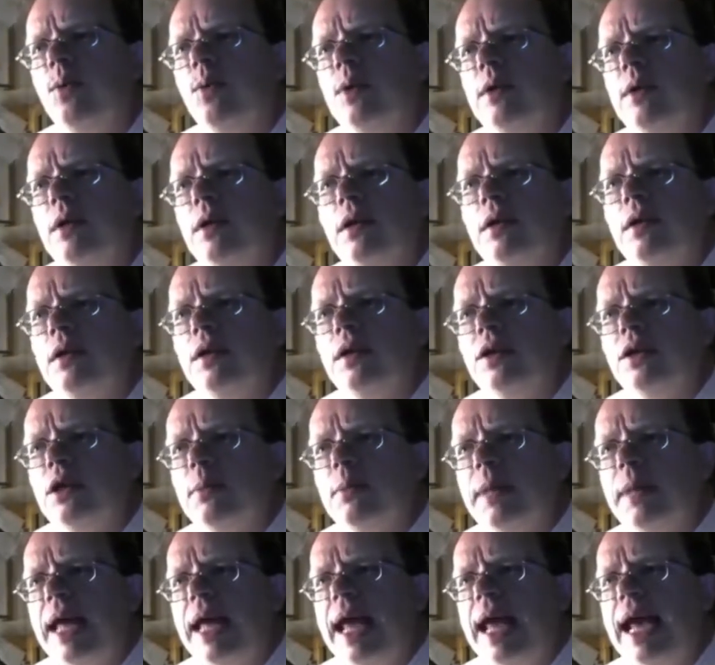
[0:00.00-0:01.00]
we'll she'll
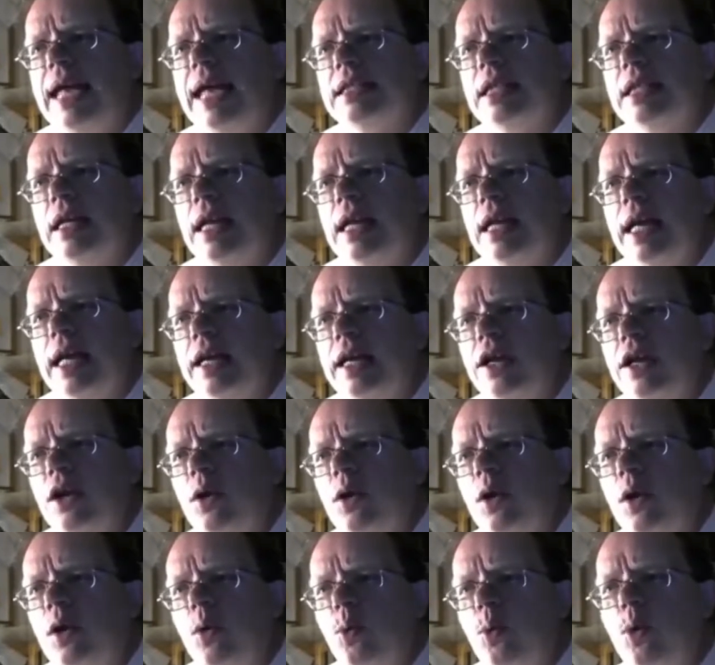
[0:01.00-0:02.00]
be asking like, you
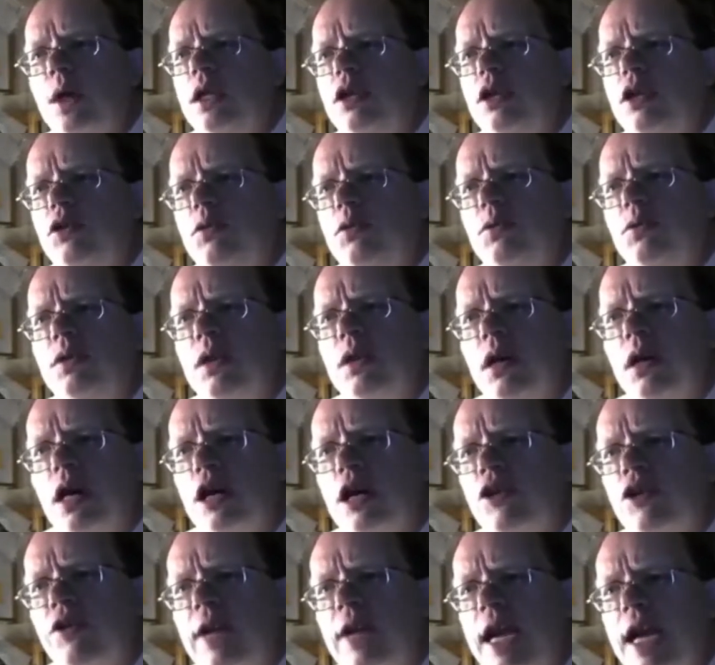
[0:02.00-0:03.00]
know, what do
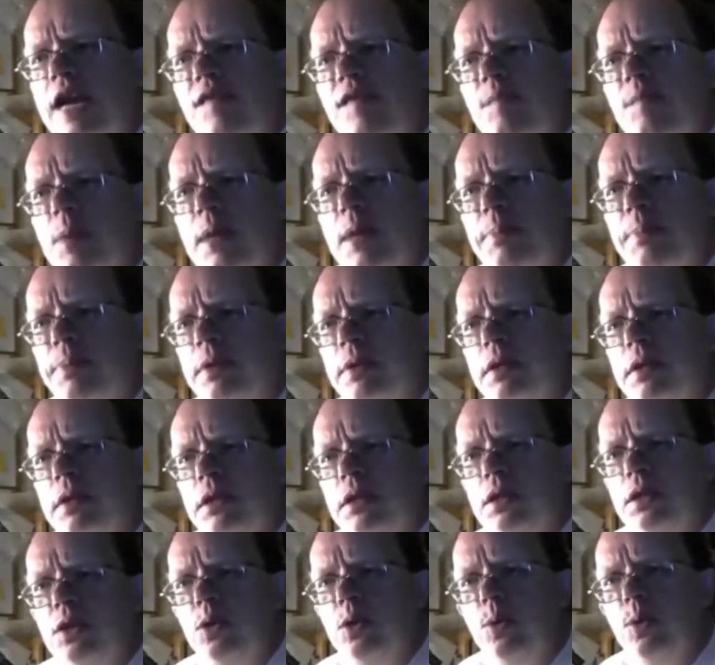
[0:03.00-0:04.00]
non-creative people
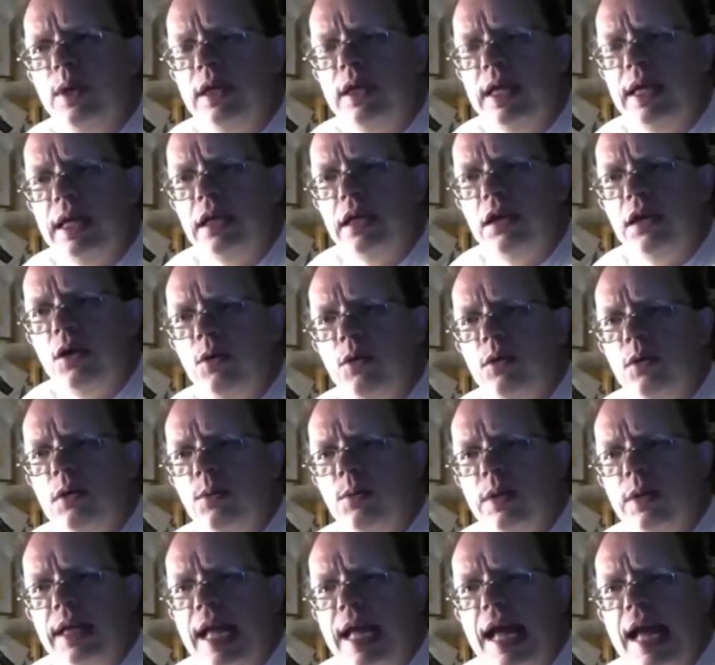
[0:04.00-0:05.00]
do when they don't when they